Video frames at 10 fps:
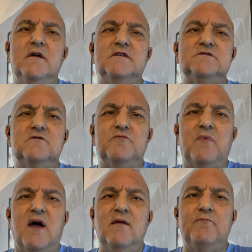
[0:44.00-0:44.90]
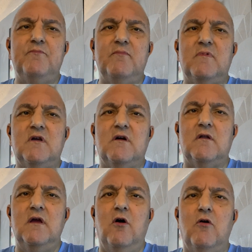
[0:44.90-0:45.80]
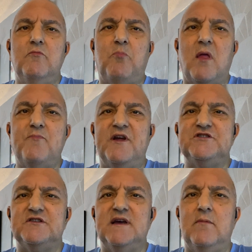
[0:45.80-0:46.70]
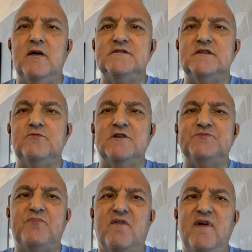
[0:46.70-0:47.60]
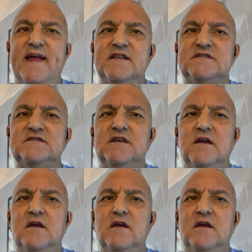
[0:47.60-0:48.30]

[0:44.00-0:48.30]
So I'm currently on blood pressure tablets, which prevents